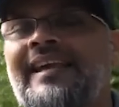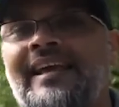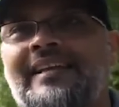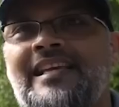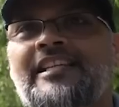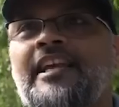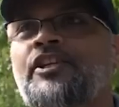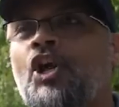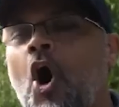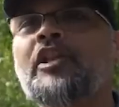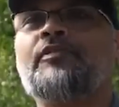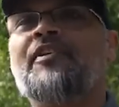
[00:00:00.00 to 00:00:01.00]
that he doesn't
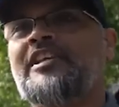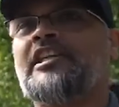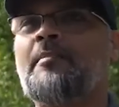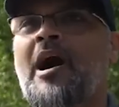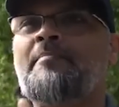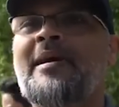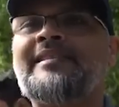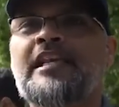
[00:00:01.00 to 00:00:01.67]
know the first commandment.